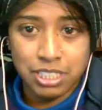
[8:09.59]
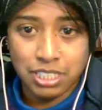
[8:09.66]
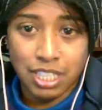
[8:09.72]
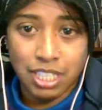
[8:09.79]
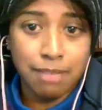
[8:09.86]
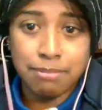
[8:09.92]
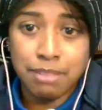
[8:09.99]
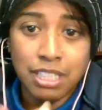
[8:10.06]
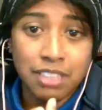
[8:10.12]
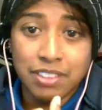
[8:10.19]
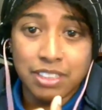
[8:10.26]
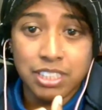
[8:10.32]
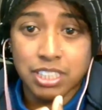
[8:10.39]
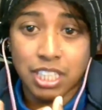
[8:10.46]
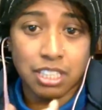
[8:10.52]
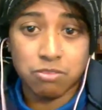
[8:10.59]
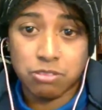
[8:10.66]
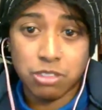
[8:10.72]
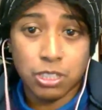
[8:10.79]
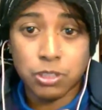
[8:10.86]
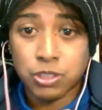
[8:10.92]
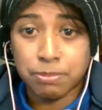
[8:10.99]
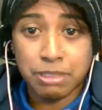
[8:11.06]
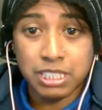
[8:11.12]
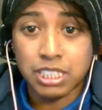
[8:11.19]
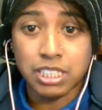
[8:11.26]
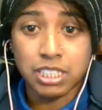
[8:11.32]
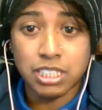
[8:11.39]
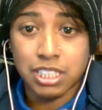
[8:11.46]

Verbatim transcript: And I'm not no. even saying rogue police.